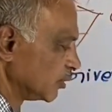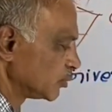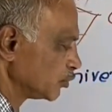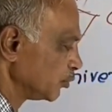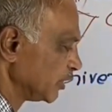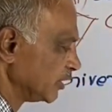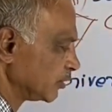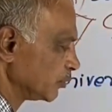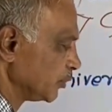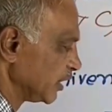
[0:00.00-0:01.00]
2
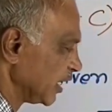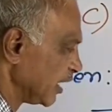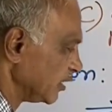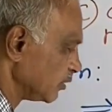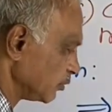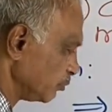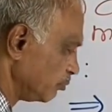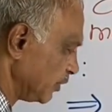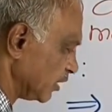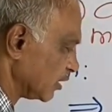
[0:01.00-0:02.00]
into a into
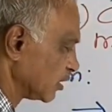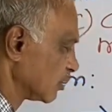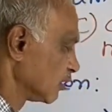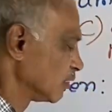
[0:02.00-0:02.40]
b.